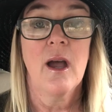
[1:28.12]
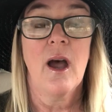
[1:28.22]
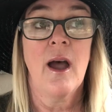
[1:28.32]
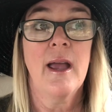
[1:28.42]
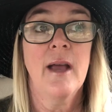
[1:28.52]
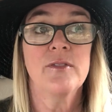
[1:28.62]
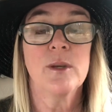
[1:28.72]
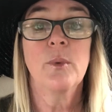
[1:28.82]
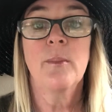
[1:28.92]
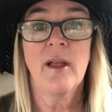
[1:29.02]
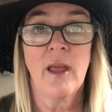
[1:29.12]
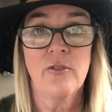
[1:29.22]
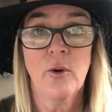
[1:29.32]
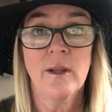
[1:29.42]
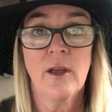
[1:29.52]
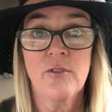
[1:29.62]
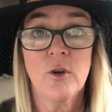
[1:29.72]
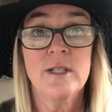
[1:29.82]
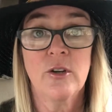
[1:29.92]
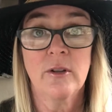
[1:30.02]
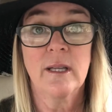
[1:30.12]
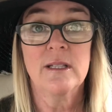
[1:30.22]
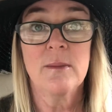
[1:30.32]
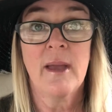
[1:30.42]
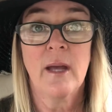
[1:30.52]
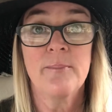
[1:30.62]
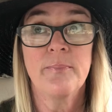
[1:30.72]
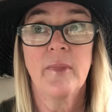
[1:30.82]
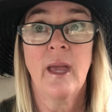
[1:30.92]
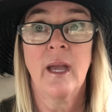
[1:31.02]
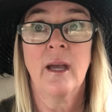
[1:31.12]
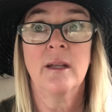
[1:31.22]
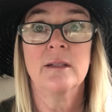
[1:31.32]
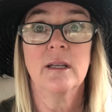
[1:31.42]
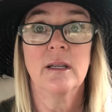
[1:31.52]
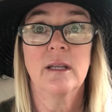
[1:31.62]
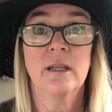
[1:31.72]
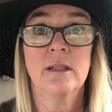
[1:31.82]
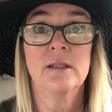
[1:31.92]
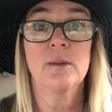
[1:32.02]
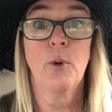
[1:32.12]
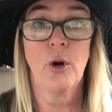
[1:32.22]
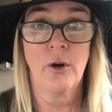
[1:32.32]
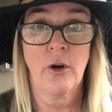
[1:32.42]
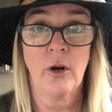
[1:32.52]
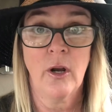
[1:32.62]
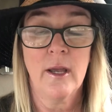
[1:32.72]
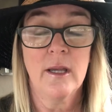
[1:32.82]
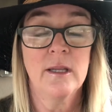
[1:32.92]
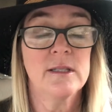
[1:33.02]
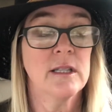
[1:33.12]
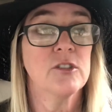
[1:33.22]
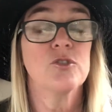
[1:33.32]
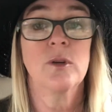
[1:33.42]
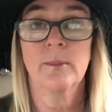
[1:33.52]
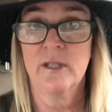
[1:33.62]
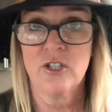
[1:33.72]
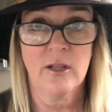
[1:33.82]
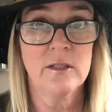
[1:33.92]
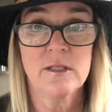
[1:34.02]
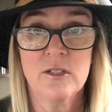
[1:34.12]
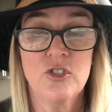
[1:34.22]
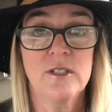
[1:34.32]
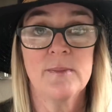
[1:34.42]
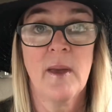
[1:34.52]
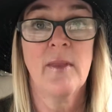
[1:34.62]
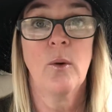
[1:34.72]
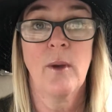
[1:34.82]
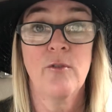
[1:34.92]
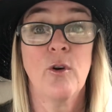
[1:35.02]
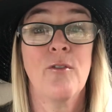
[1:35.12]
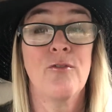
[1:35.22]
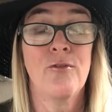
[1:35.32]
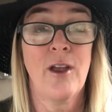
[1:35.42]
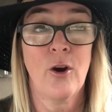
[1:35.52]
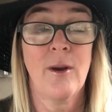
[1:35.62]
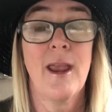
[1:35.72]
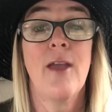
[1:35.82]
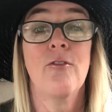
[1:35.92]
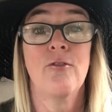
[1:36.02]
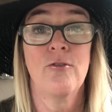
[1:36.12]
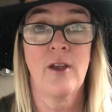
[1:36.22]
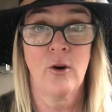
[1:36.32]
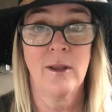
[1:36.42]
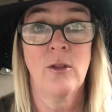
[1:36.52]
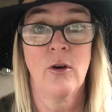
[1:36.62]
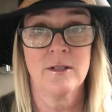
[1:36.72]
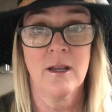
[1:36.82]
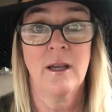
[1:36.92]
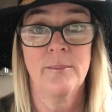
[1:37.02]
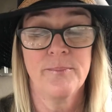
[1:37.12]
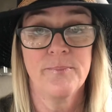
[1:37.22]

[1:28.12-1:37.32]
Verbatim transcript: I have someone in my life who I love very dearly. It's a man, and his partner is extremely jealous, and she has been that way for a very, very long time.